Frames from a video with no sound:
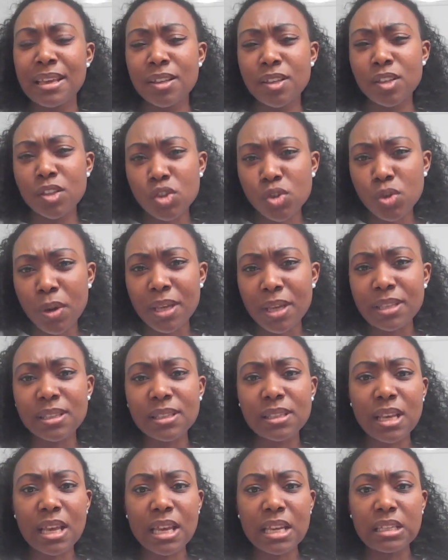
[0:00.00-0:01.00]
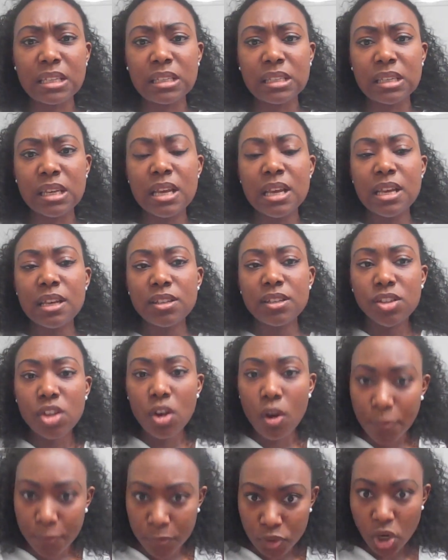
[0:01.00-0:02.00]
stress, and
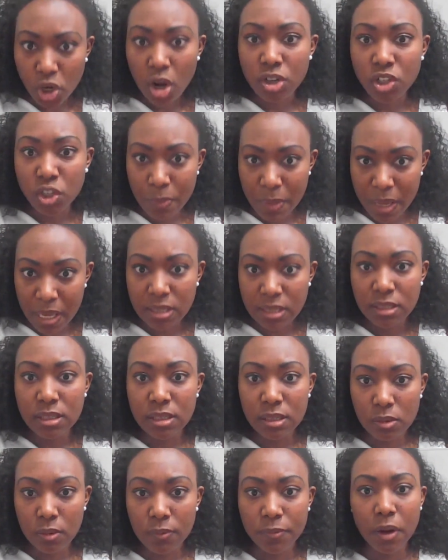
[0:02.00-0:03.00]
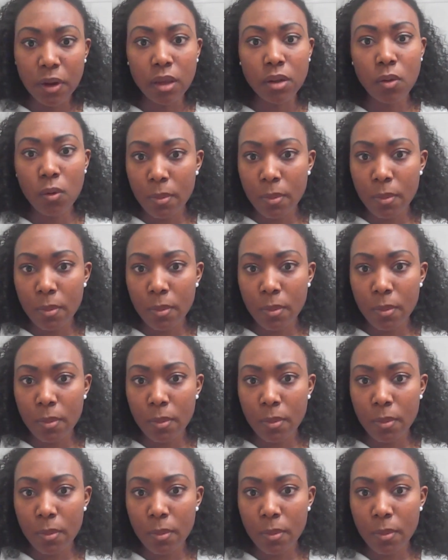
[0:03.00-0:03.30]
self-judgment of like,